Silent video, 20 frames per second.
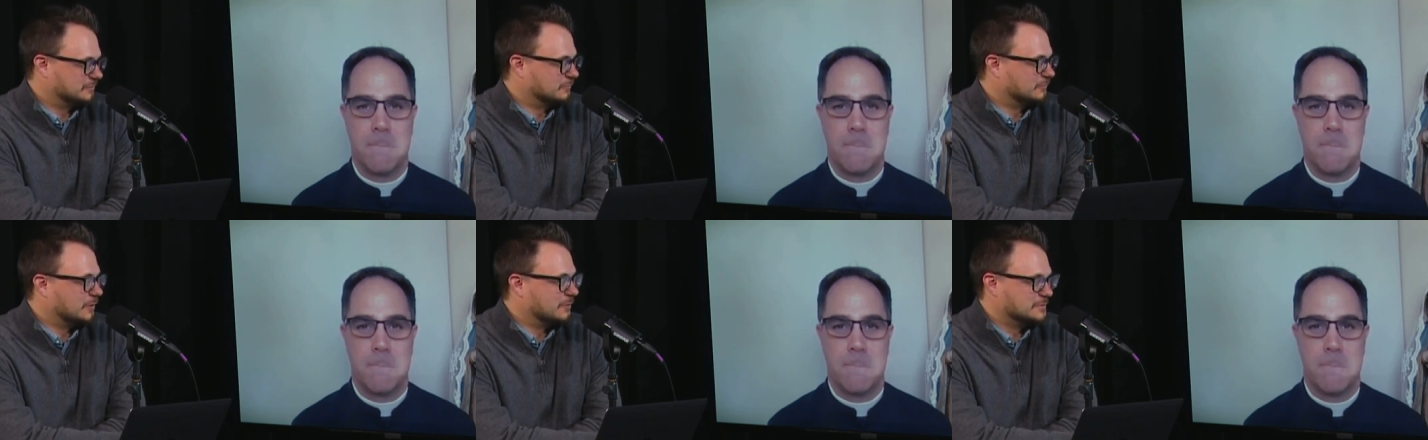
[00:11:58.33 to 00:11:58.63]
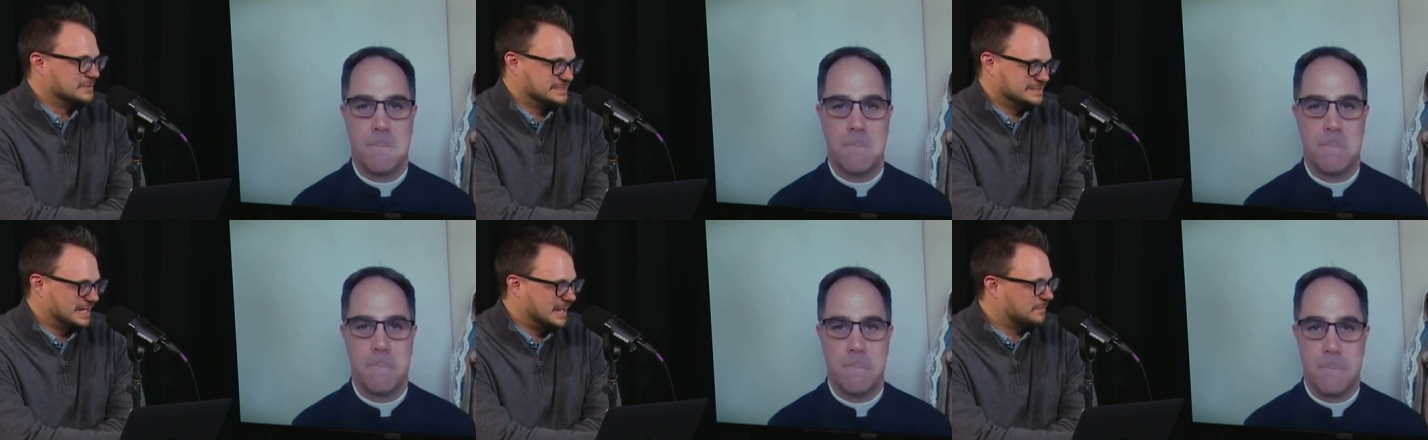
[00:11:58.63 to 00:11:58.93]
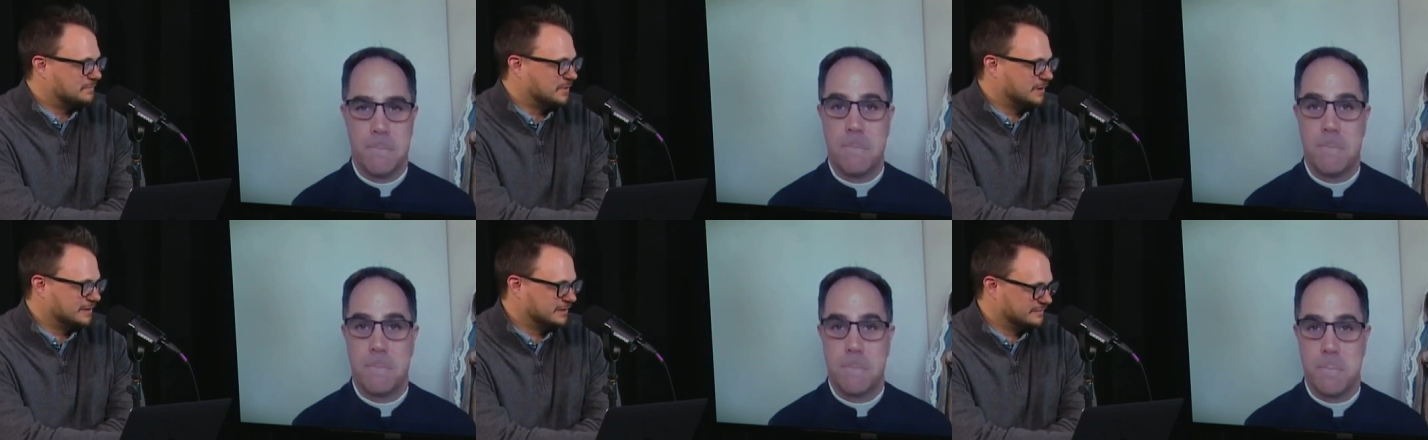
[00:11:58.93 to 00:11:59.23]
Speaker 1: What was
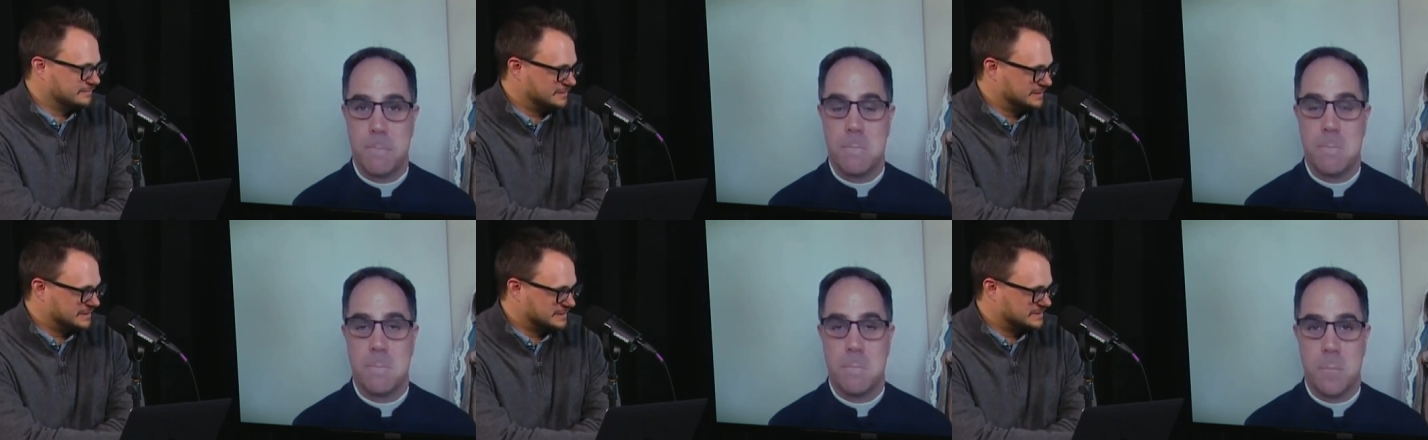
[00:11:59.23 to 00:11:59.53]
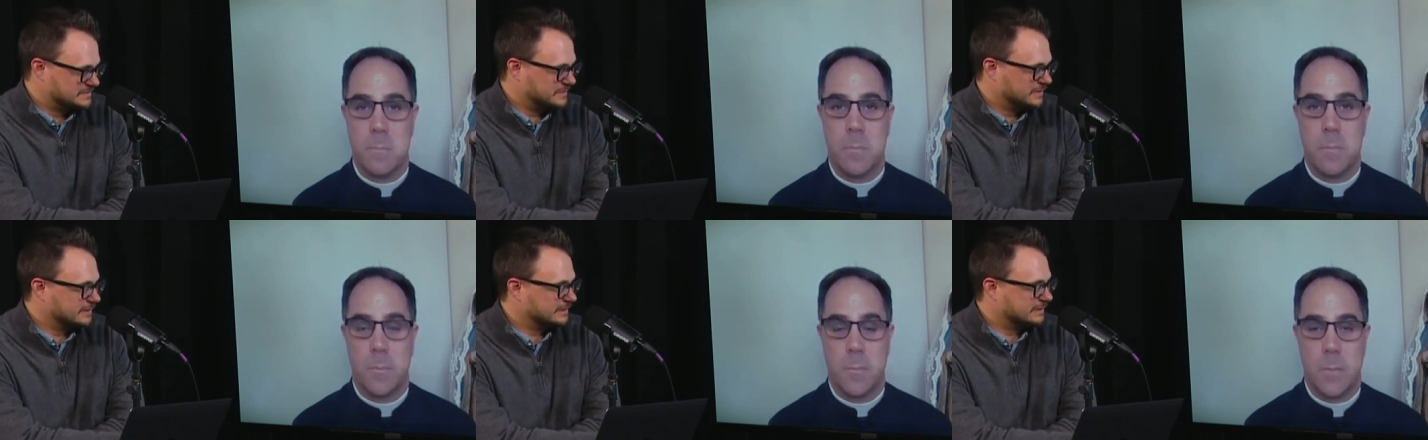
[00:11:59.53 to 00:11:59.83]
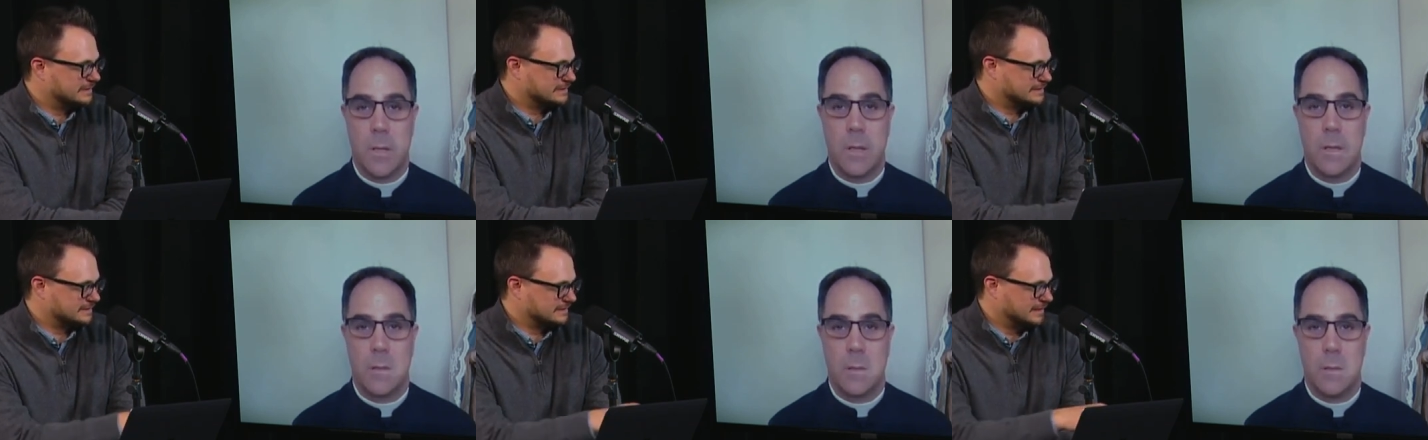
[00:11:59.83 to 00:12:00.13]
that part of the
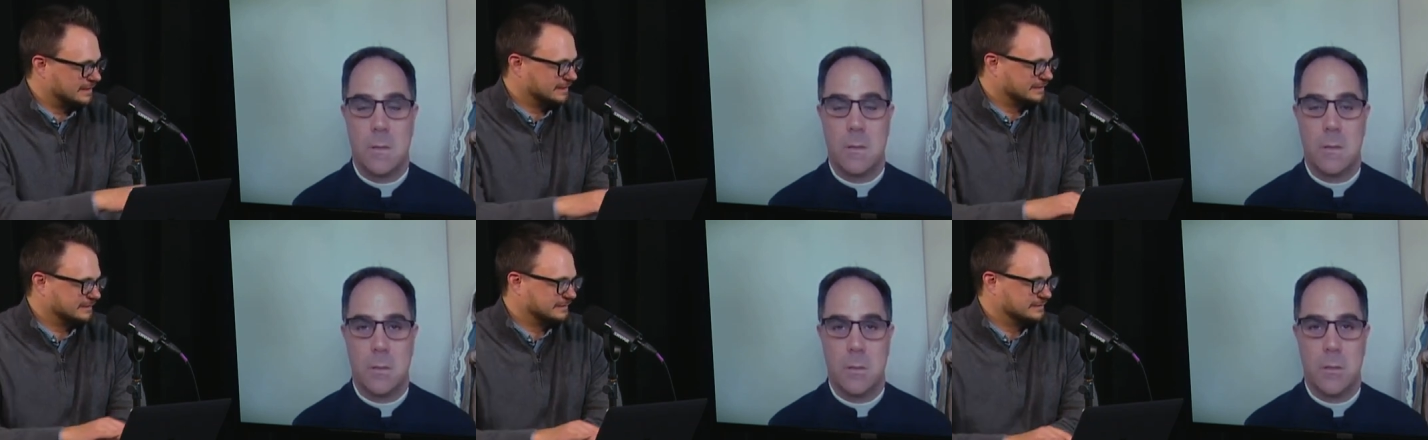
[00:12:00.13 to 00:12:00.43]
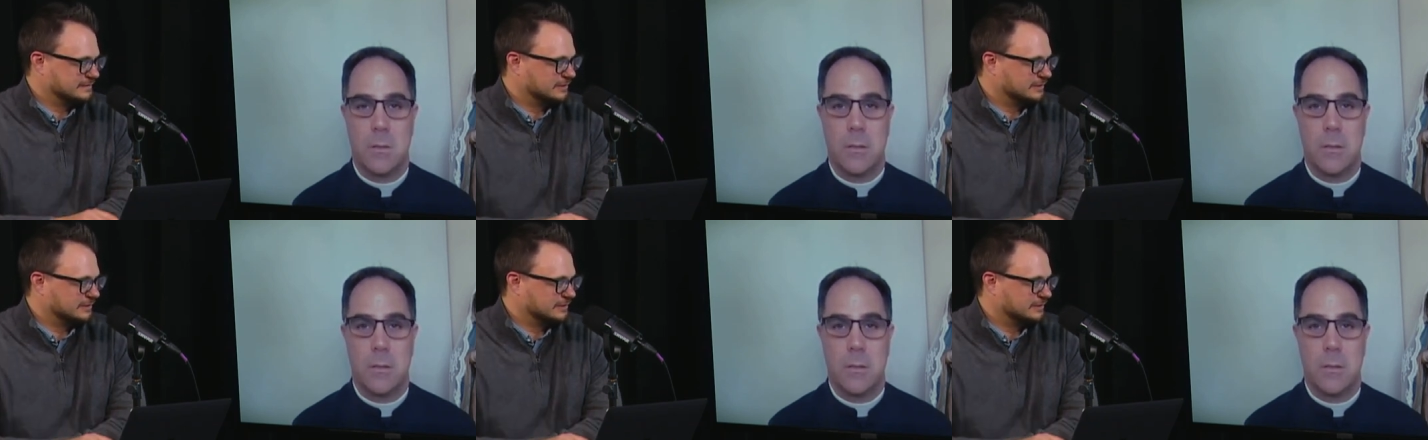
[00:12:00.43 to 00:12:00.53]
experience like? You